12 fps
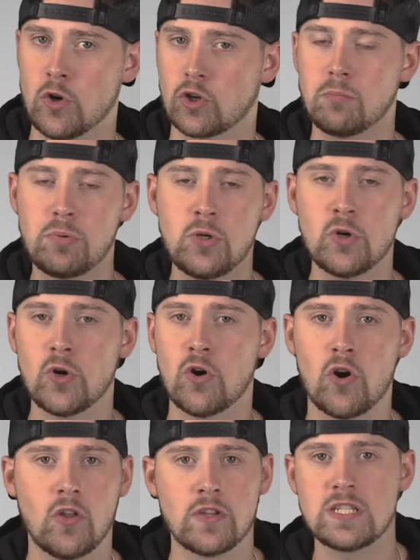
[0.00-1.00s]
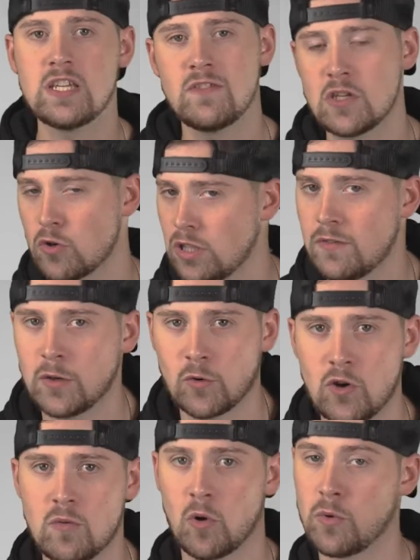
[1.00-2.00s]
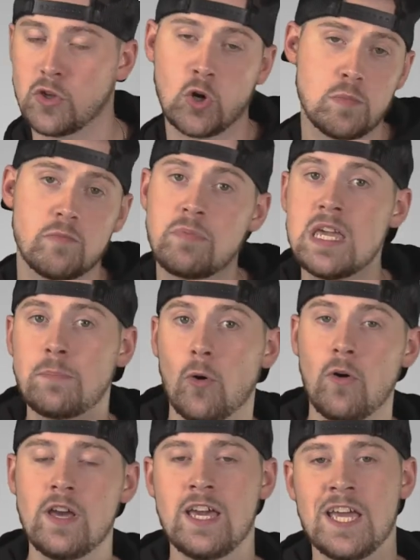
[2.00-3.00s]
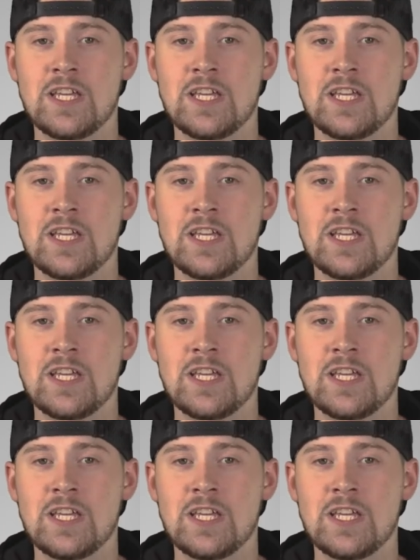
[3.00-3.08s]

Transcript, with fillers: your computer or on the TV in your living room or with a group of people